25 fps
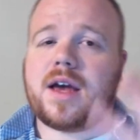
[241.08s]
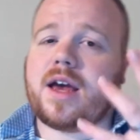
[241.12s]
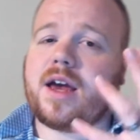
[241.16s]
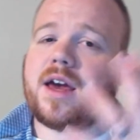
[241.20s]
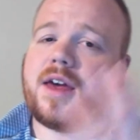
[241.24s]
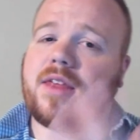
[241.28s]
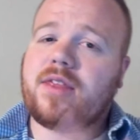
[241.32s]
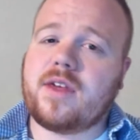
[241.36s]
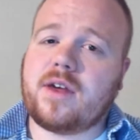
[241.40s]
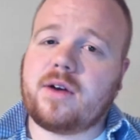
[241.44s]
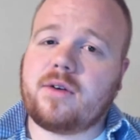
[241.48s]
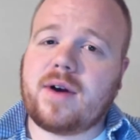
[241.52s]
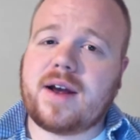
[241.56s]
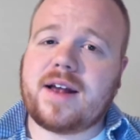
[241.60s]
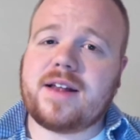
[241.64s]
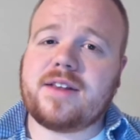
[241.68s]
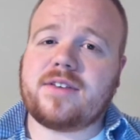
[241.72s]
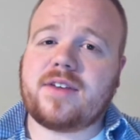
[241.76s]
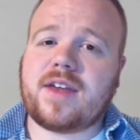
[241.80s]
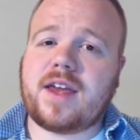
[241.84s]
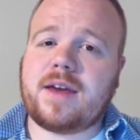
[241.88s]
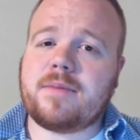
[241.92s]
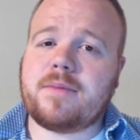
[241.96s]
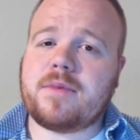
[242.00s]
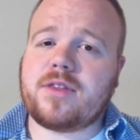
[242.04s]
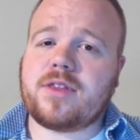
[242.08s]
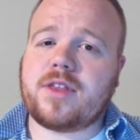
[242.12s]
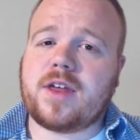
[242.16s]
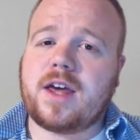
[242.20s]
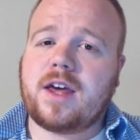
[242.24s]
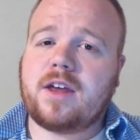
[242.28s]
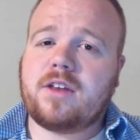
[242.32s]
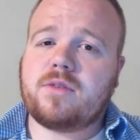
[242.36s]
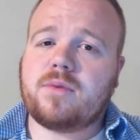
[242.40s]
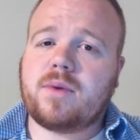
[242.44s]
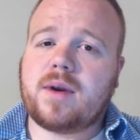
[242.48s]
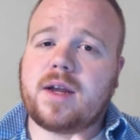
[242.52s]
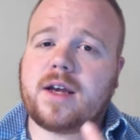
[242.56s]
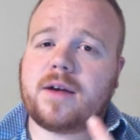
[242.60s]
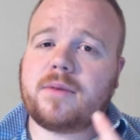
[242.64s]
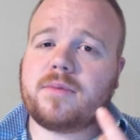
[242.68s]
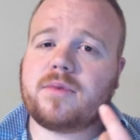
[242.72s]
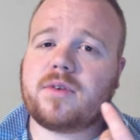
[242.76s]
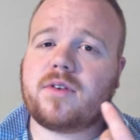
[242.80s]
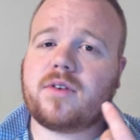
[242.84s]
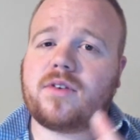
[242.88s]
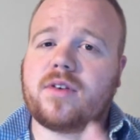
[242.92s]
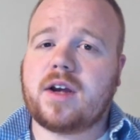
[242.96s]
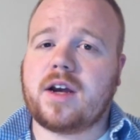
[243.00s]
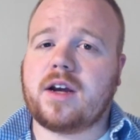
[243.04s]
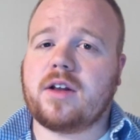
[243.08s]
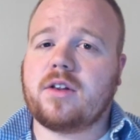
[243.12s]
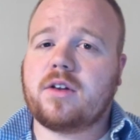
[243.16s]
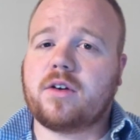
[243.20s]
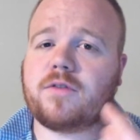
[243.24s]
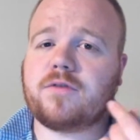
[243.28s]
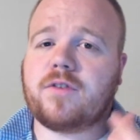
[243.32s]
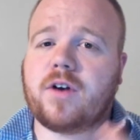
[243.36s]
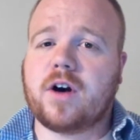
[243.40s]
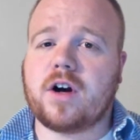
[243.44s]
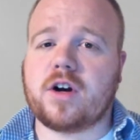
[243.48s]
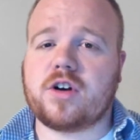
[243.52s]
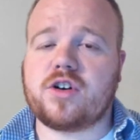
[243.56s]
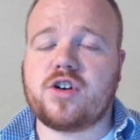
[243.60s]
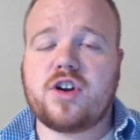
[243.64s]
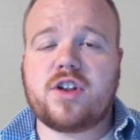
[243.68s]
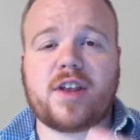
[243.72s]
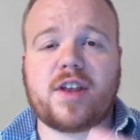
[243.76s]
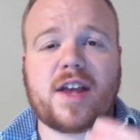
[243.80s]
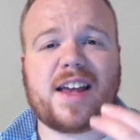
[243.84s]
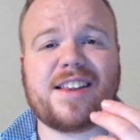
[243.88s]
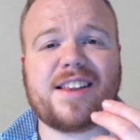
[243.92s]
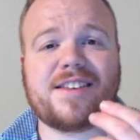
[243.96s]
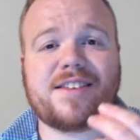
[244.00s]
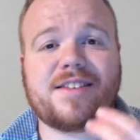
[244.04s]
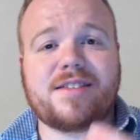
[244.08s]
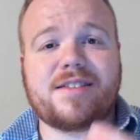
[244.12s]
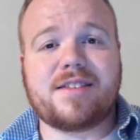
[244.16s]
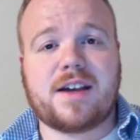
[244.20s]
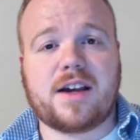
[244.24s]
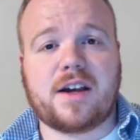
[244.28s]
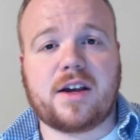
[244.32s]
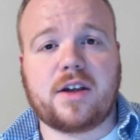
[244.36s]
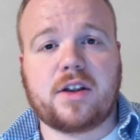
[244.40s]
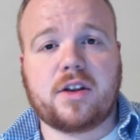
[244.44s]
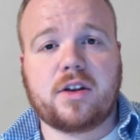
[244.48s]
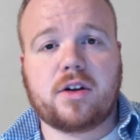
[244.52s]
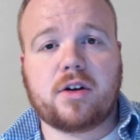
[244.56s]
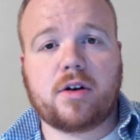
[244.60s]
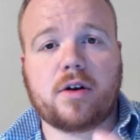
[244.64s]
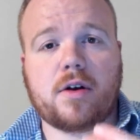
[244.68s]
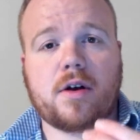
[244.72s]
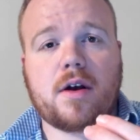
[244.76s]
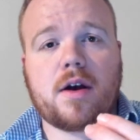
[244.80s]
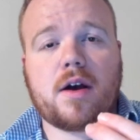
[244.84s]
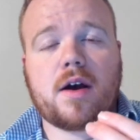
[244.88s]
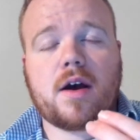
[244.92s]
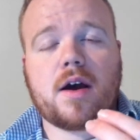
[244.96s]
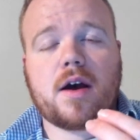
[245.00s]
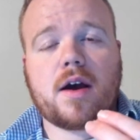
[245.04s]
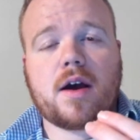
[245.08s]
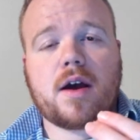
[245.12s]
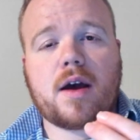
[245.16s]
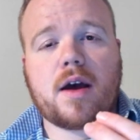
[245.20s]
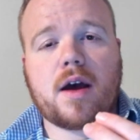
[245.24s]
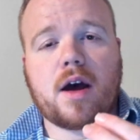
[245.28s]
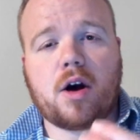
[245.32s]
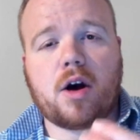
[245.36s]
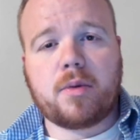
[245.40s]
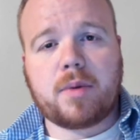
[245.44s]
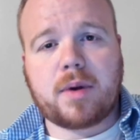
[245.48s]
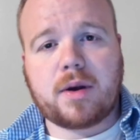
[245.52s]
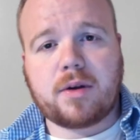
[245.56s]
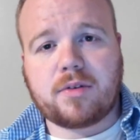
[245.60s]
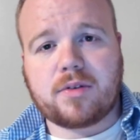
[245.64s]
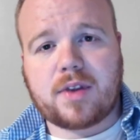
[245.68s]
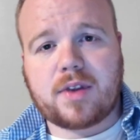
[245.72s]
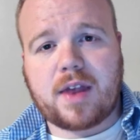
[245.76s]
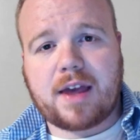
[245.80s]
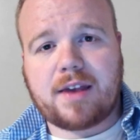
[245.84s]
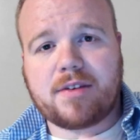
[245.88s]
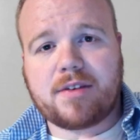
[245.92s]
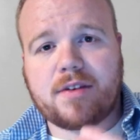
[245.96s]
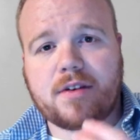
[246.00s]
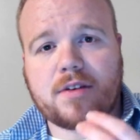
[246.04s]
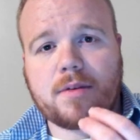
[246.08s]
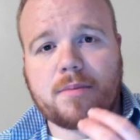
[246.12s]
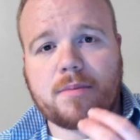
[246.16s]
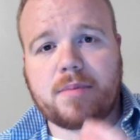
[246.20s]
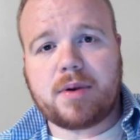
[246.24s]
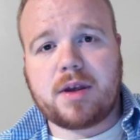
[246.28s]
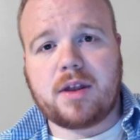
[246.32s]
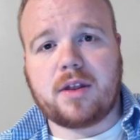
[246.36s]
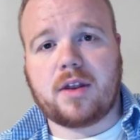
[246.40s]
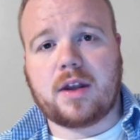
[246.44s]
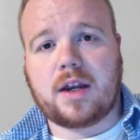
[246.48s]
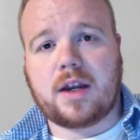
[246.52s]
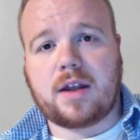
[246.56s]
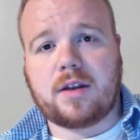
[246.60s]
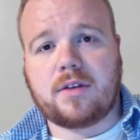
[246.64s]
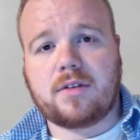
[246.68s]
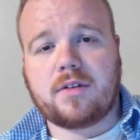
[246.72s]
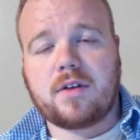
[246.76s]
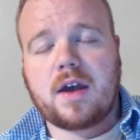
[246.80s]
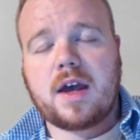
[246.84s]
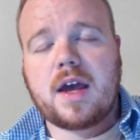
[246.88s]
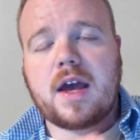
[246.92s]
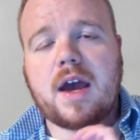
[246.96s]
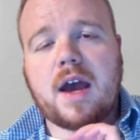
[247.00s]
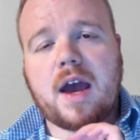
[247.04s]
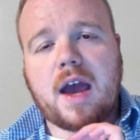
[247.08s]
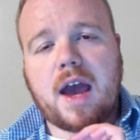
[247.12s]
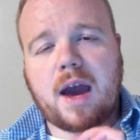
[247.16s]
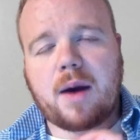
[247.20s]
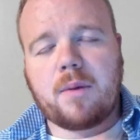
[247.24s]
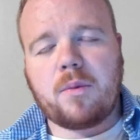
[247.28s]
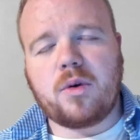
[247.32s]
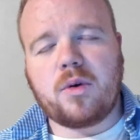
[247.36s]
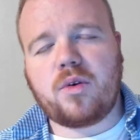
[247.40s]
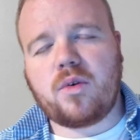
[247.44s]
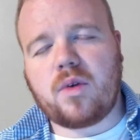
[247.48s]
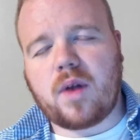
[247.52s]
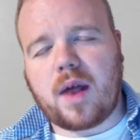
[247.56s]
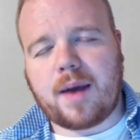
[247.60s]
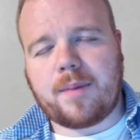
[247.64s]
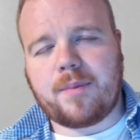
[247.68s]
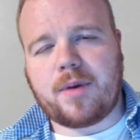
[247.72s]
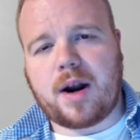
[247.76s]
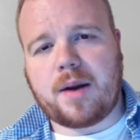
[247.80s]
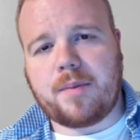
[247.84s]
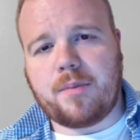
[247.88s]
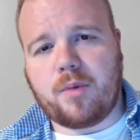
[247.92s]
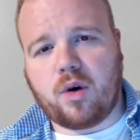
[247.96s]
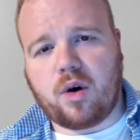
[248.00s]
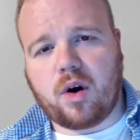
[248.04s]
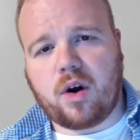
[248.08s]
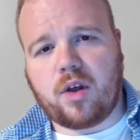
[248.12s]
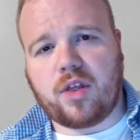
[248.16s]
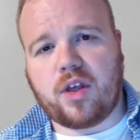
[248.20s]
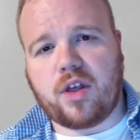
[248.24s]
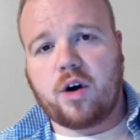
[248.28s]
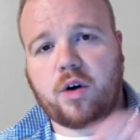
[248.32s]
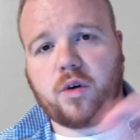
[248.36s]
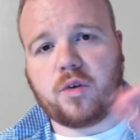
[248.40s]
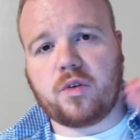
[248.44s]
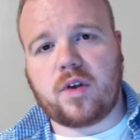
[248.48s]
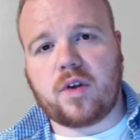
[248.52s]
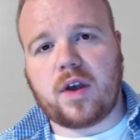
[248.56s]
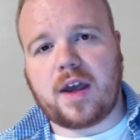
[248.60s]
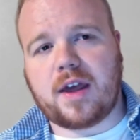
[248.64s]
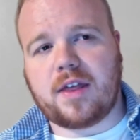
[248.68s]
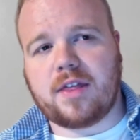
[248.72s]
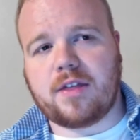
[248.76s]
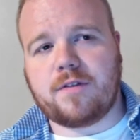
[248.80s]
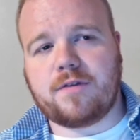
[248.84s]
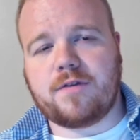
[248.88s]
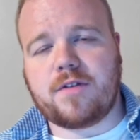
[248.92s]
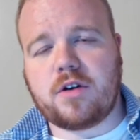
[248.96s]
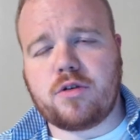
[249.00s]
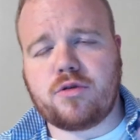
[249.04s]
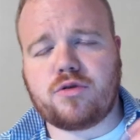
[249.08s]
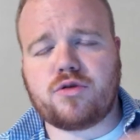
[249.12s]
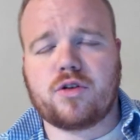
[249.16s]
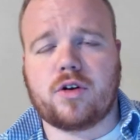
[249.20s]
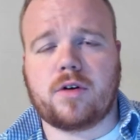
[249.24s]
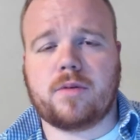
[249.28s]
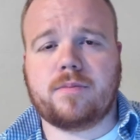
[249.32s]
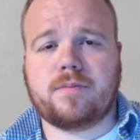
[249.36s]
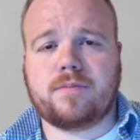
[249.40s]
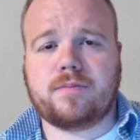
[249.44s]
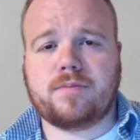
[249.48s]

in the grand scheme of things when it comes to cellular functions and cellular homeostasis abilities, and we'll elaborate more on those in the future.